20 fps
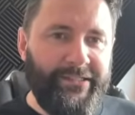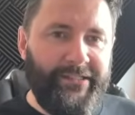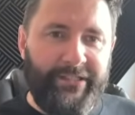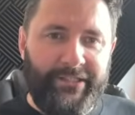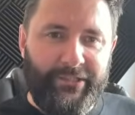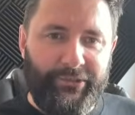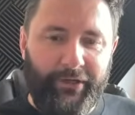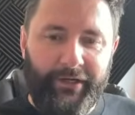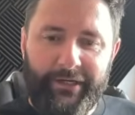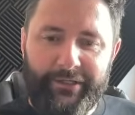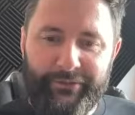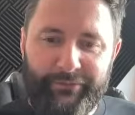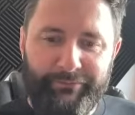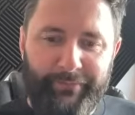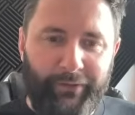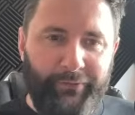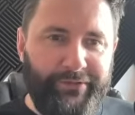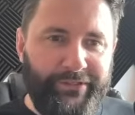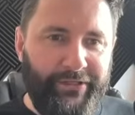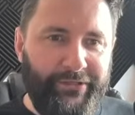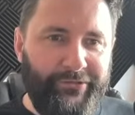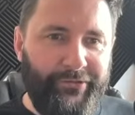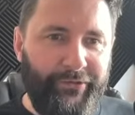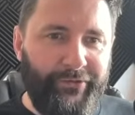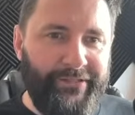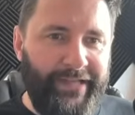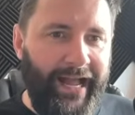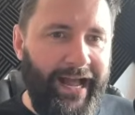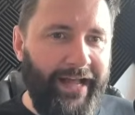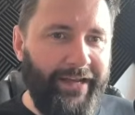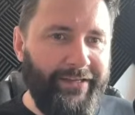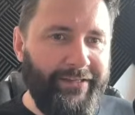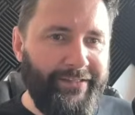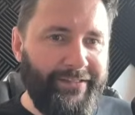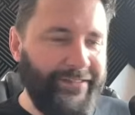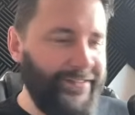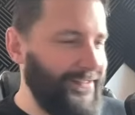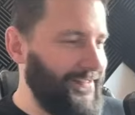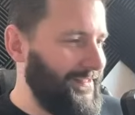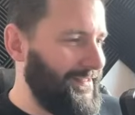it's trying to do mouse controls and
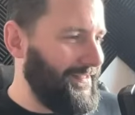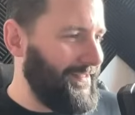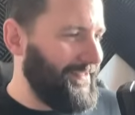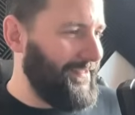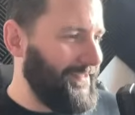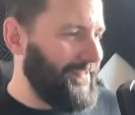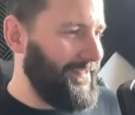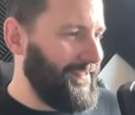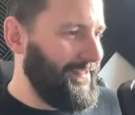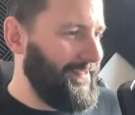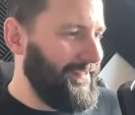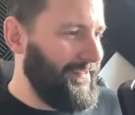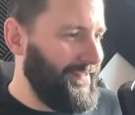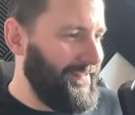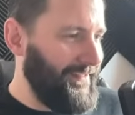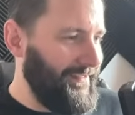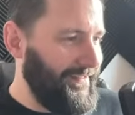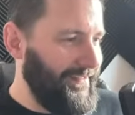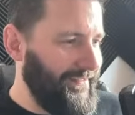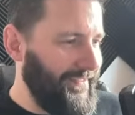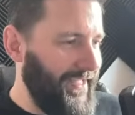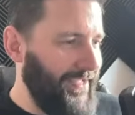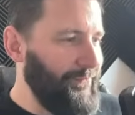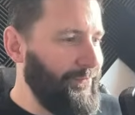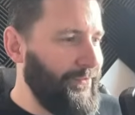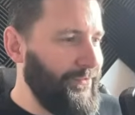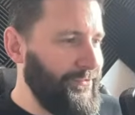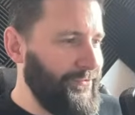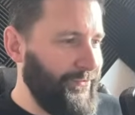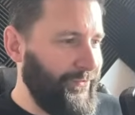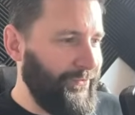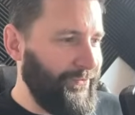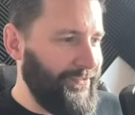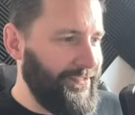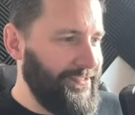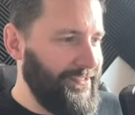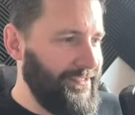the game controls.